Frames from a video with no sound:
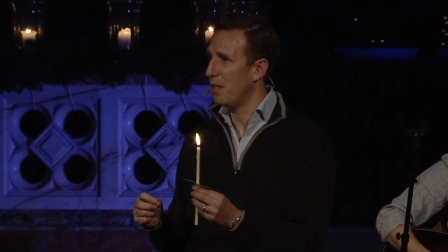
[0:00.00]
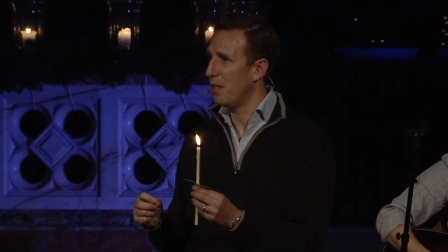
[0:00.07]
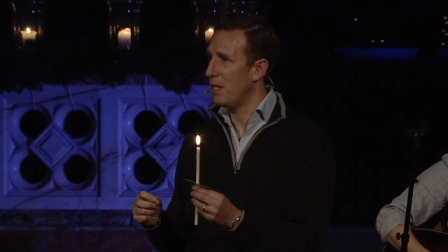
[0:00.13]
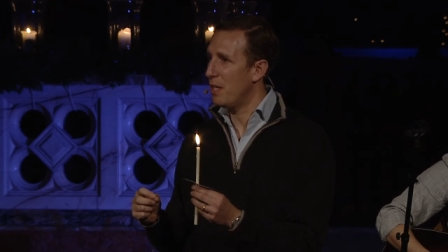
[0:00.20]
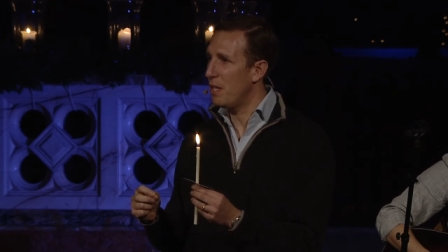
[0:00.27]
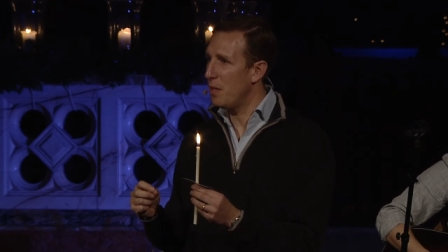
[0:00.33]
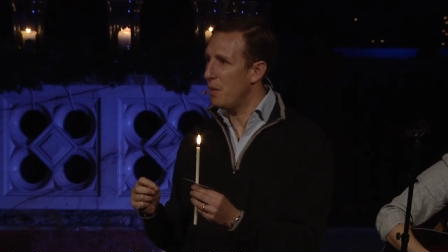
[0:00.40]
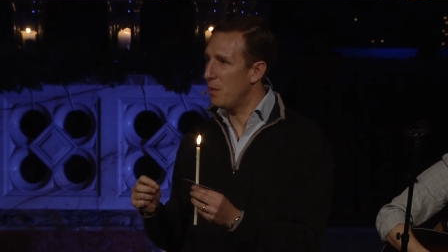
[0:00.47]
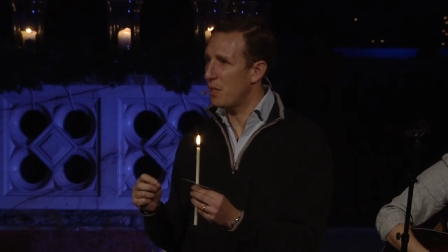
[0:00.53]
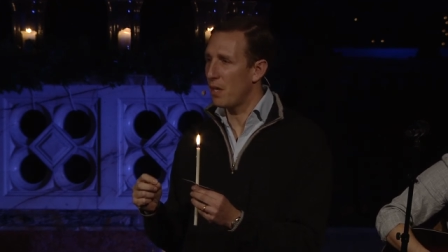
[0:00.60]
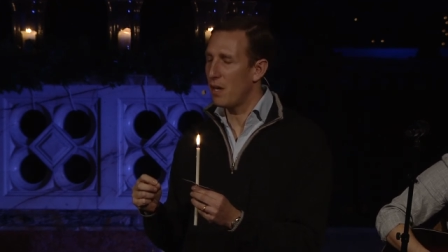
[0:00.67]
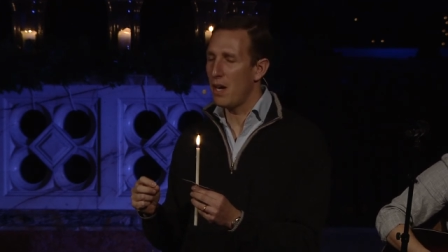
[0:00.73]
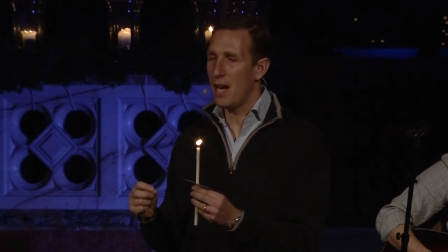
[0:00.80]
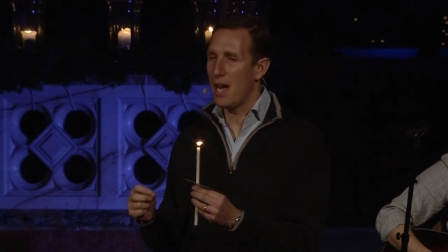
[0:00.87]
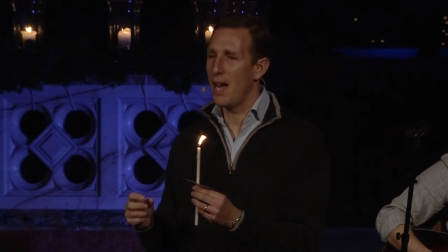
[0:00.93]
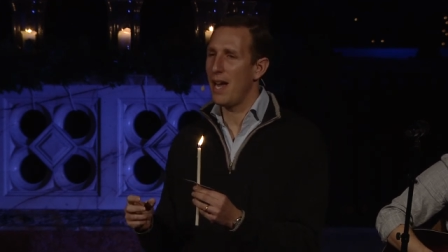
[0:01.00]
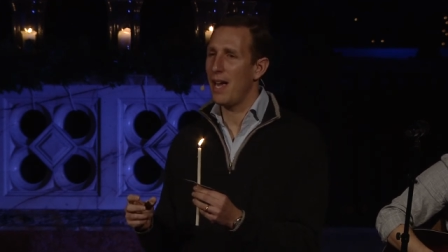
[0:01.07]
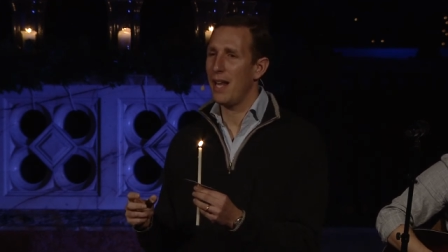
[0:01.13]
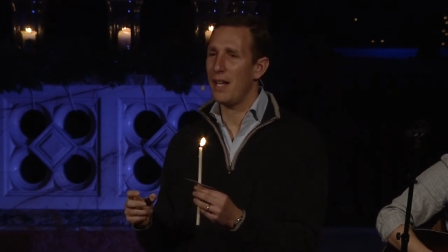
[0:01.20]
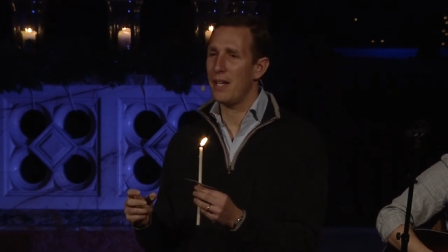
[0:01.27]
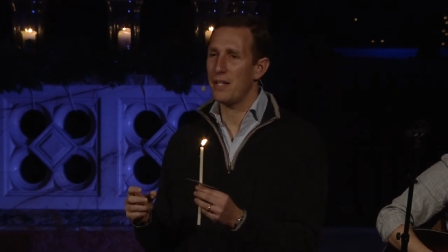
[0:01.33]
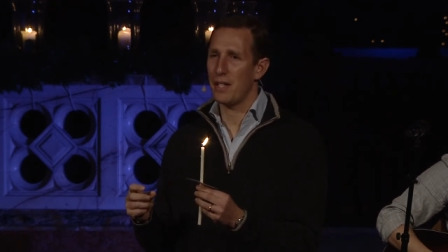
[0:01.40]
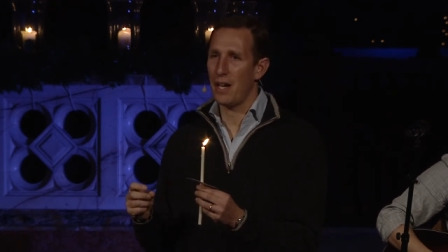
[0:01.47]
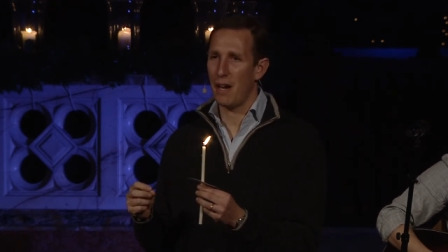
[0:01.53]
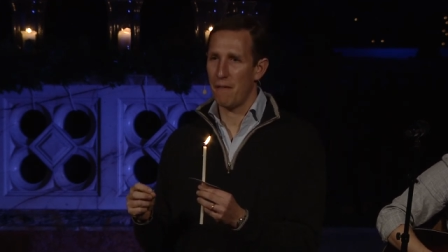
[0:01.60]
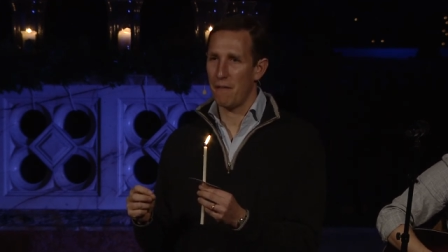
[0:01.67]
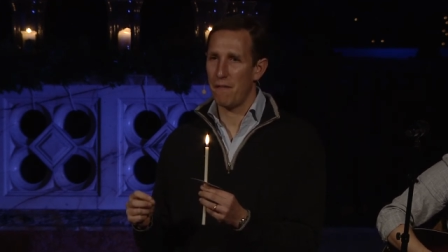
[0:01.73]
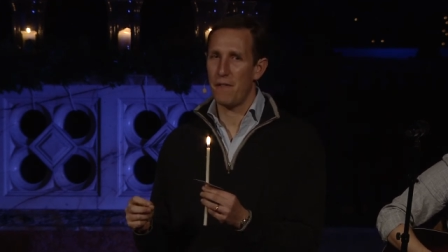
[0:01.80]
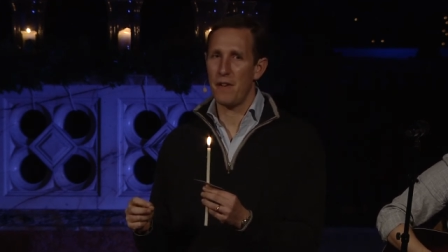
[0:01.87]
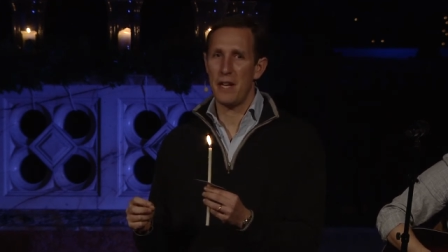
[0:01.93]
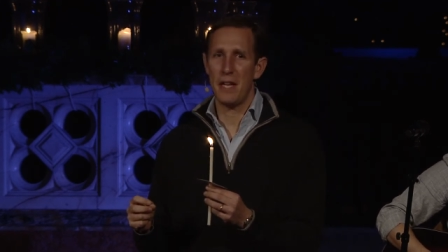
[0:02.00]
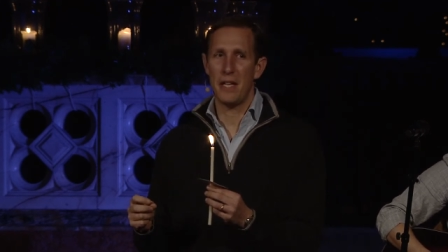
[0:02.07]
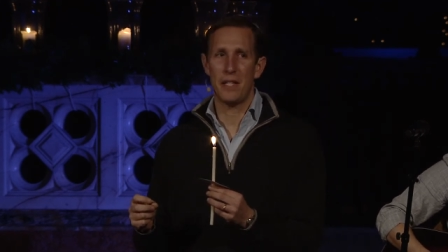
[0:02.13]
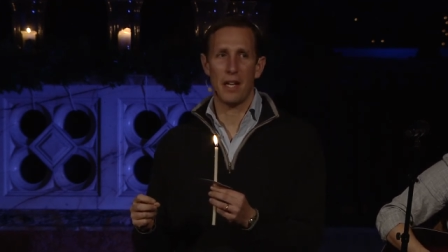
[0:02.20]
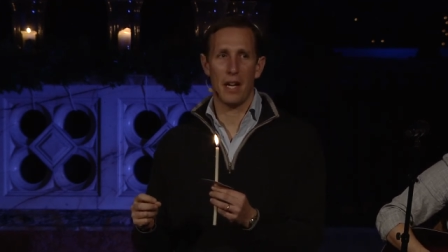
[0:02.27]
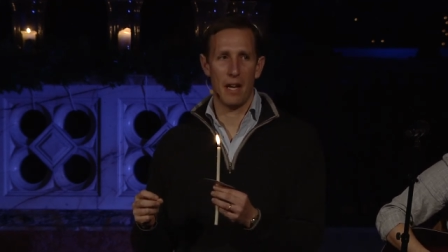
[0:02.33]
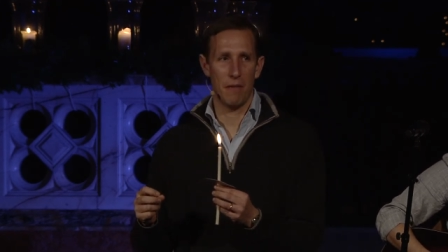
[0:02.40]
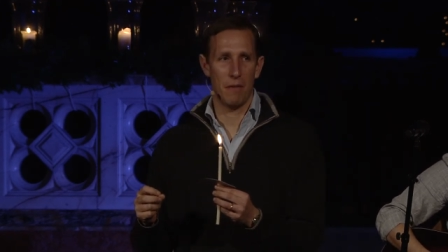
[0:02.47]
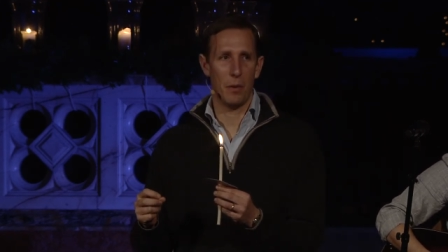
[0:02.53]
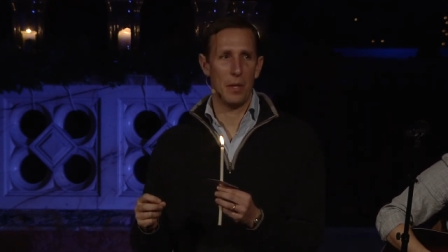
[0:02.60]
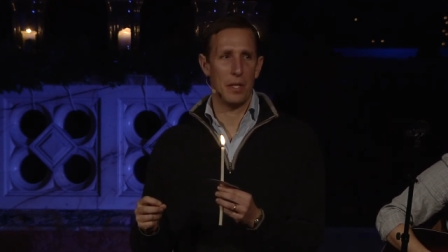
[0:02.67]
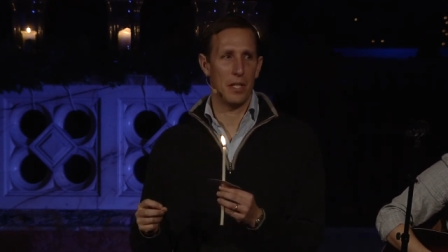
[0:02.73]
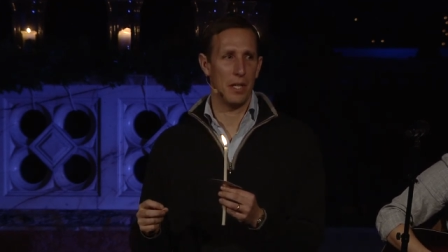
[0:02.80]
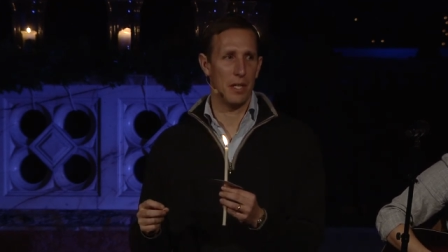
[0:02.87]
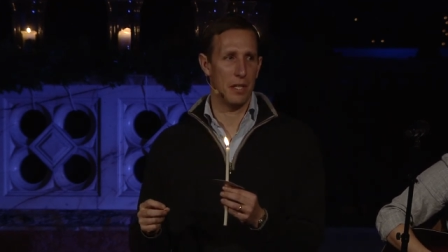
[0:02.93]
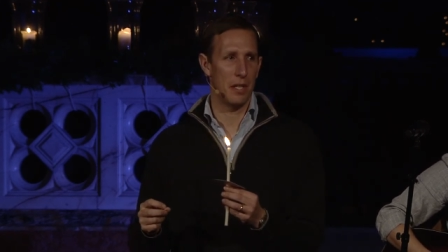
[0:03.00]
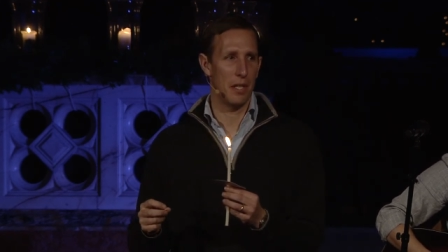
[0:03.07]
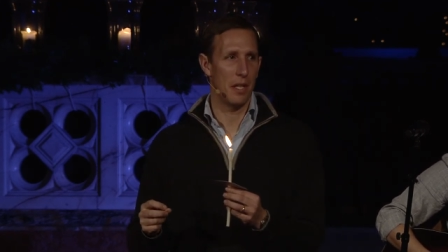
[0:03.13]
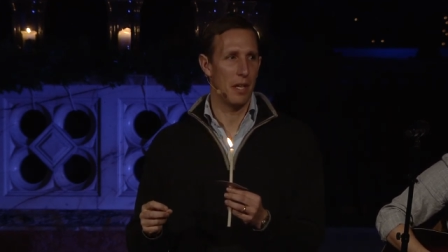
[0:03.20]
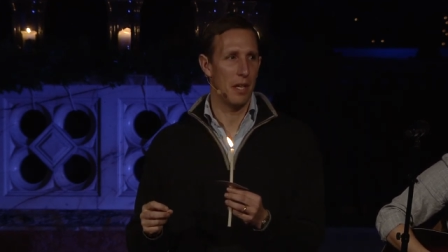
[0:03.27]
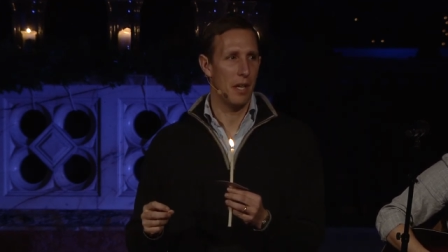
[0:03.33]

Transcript: Use our hands and feet and voices